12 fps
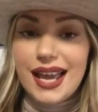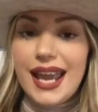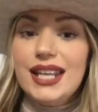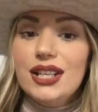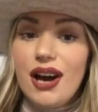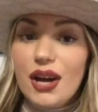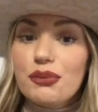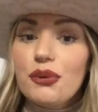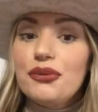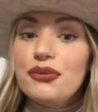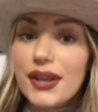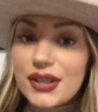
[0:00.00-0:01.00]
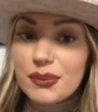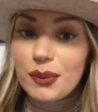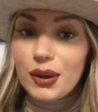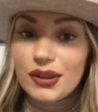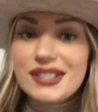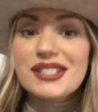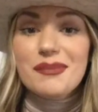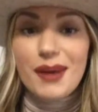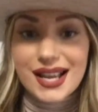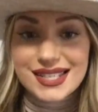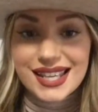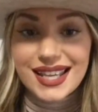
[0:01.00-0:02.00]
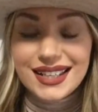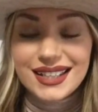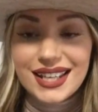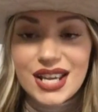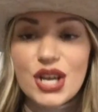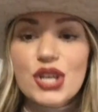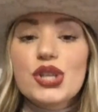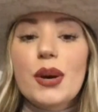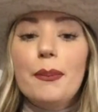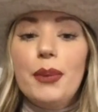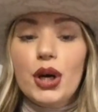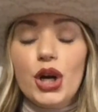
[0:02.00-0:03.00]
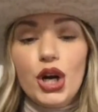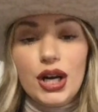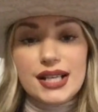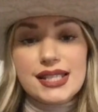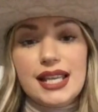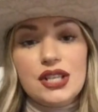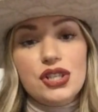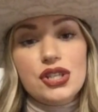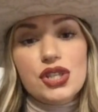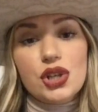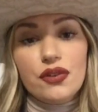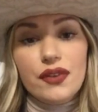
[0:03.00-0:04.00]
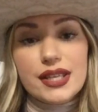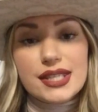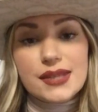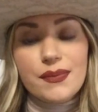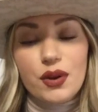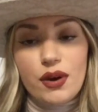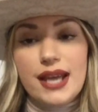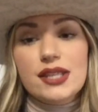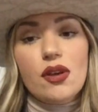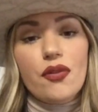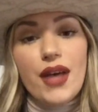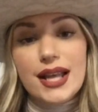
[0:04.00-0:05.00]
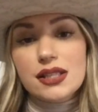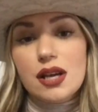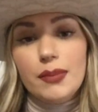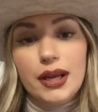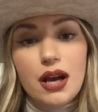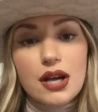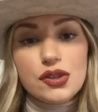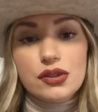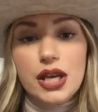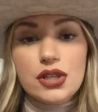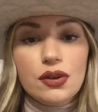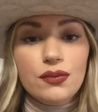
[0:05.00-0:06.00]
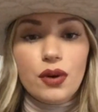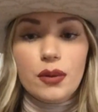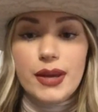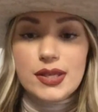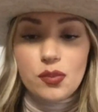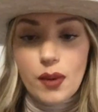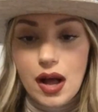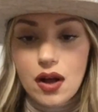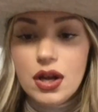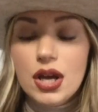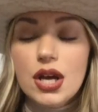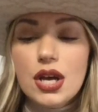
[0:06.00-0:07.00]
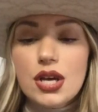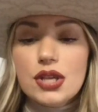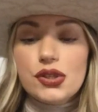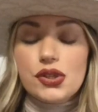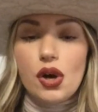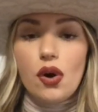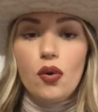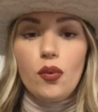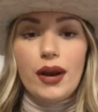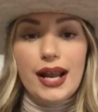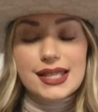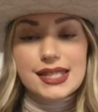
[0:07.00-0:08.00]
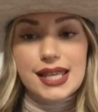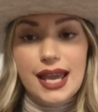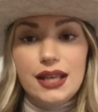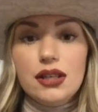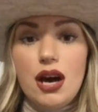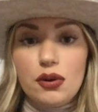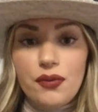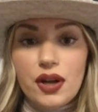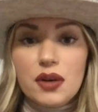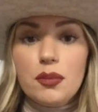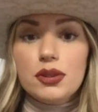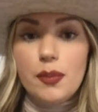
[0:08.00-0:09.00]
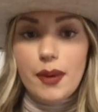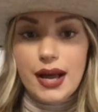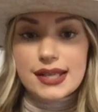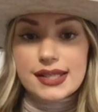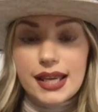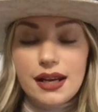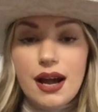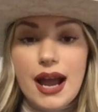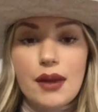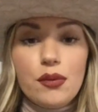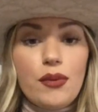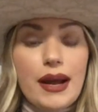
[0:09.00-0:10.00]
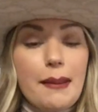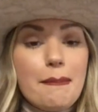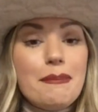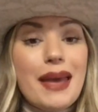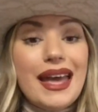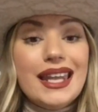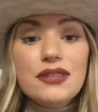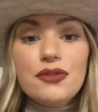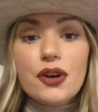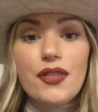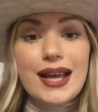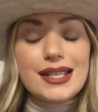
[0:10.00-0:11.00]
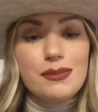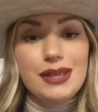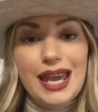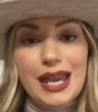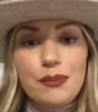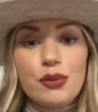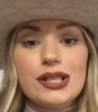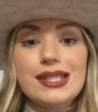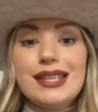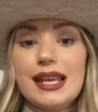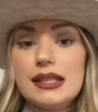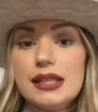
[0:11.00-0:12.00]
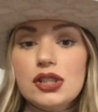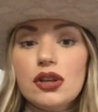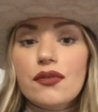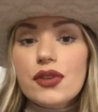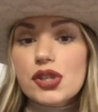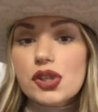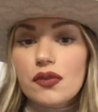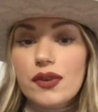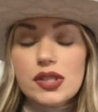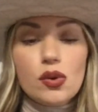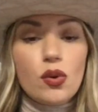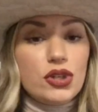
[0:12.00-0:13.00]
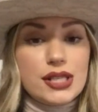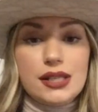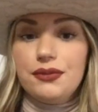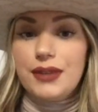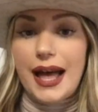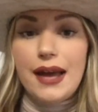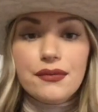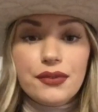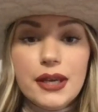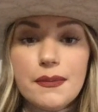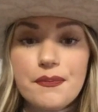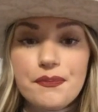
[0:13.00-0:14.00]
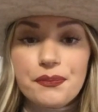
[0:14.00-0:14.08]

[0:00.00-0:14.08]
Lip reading: a non-refundable deposit, to book her extension service. Okay, so that's on my consultation form as well. So when I say non-refundable deposit, I'd recommend for that to be a percentage of the service or just a flat fee.